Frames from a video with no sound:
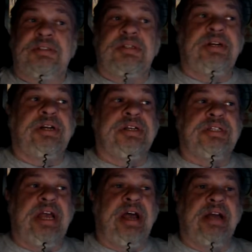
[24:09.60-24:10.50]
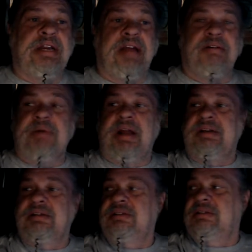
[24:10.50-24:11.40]
Are you going to say hi to everybody?
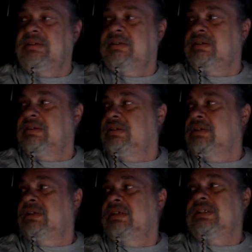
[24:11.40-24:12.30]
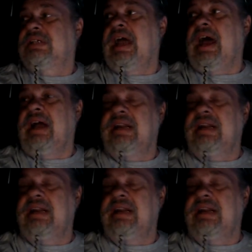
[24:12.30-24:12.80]
Say hi to everybody.